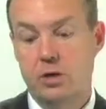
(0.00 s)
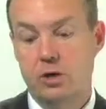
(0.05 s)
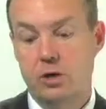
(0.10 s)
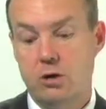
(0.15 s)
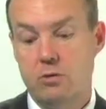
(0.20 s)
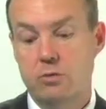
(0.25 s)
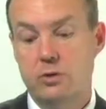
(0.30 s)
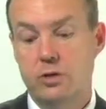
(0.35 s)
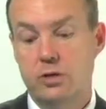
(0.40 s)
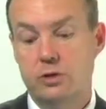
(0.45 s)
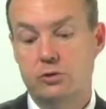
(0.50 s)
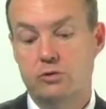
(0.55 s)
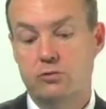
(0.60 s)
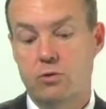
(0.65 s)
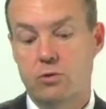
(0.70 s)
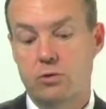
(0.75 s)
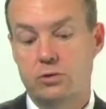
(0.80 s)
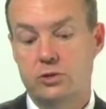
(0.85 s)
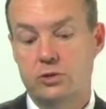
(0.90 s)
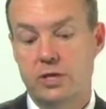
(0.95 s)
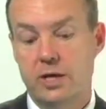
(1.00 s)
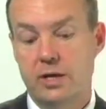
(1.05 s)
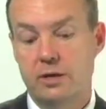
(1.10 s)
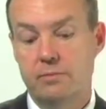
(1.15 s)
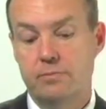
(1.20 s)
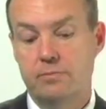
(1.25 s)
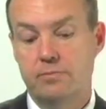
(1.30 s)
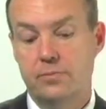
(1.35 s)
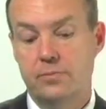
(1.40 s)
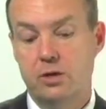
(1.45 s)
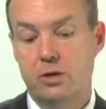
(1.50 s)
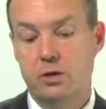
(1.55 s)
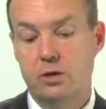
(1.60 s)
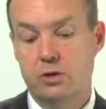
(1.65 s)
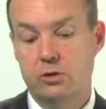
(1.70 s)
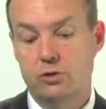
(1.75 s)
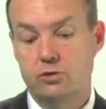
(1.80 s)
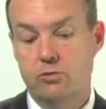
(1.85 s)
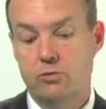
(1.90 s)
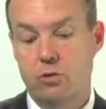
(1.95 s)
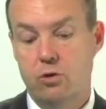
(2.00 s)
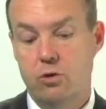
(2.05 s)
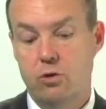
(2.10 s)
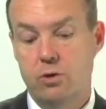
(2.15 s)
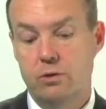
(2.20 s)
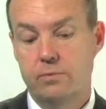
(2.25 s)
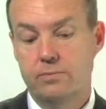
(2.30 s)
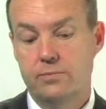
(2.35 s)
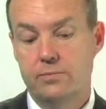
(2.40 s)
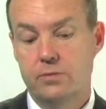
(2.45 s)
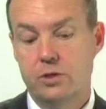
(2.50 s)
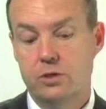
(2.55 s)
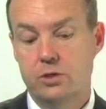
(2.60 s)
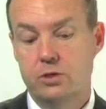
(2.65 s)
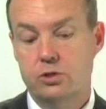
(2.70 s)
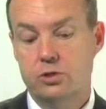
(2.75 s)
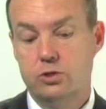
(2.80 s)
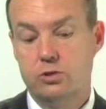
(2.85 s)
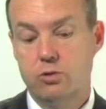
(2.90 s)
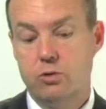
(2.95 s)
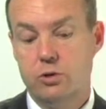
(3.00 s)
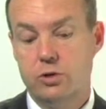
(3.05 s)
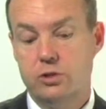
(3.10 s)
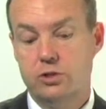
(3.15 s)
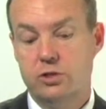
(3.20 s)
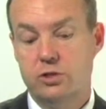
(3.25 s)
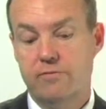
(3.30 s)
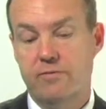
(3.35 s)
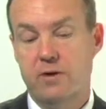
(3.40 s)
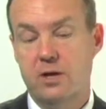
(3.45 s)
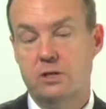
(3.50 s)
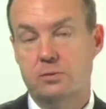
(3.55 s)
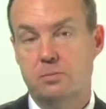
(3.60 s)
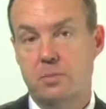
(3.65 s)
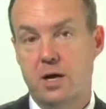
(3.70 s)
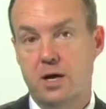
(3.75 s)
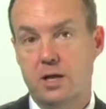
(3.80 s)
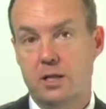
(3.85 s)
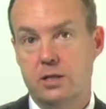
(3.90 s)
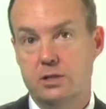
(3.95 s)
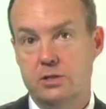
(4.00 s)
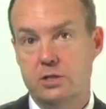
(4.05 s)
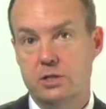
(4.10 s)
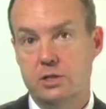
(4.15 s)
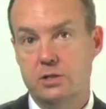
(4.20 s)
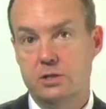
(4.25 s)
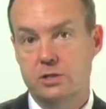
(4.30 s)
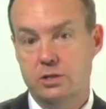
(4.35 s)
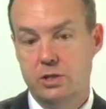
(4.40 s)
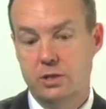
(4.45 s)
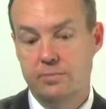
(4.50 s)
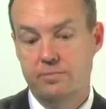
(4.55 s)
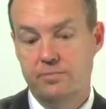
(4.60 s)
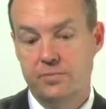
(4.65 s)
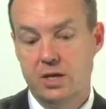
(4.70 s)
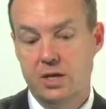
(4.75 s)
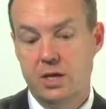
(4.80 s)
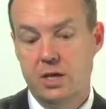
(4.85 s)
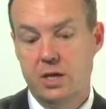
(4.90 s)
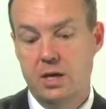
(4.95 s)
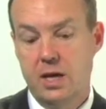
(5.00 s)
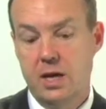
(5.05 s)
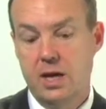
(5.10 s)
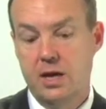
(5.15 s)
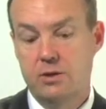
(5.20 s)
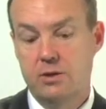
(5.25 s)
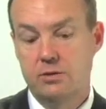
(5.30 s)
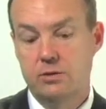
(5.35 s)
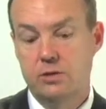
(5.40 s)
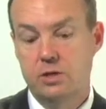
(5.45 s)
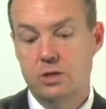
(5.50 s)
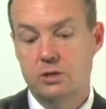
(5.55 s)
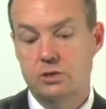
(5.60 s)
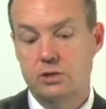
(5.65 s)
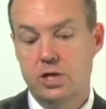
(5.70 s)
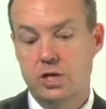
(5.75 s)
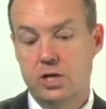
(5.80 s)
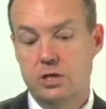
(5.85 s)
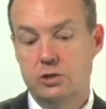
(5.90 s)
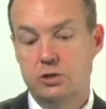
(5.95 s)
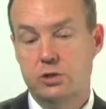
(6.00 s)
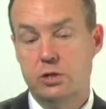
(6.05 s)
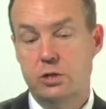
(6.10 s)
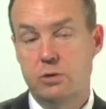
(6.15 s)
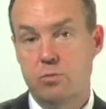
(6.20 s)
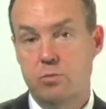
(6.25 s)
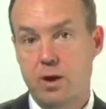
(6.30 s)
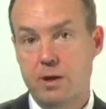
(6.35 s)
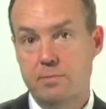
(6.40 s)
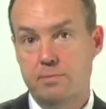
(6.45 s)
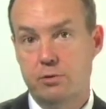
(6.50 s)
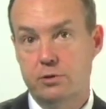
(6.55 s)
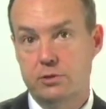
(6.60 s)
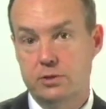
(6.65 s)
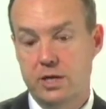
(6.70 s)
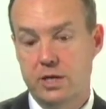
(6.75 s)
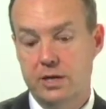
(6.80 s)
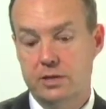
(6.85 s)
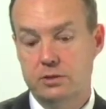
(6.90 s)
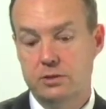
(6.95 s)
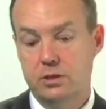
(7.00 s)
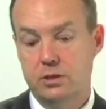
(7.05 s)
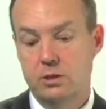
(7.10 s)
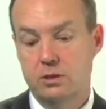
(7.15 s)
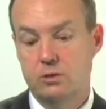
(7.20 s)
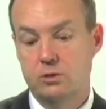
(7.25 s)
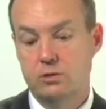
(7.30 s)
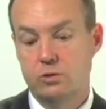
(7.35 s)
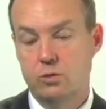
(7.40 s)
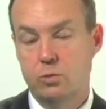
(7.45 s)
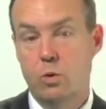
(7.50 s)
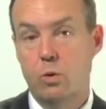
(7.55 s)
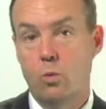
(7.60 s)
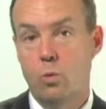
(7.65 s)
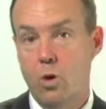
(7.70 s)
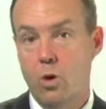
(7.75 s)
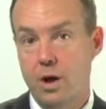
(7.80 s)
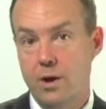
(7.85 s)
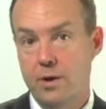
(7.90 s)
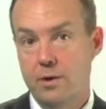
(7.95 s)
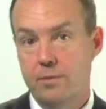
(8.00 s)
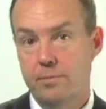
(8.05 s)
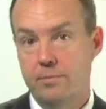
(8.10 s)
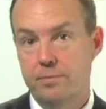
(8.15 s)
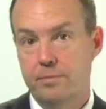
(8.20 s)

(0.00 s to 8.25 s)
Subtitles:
current control set, control, storage device policies, and change the write protect to a 1.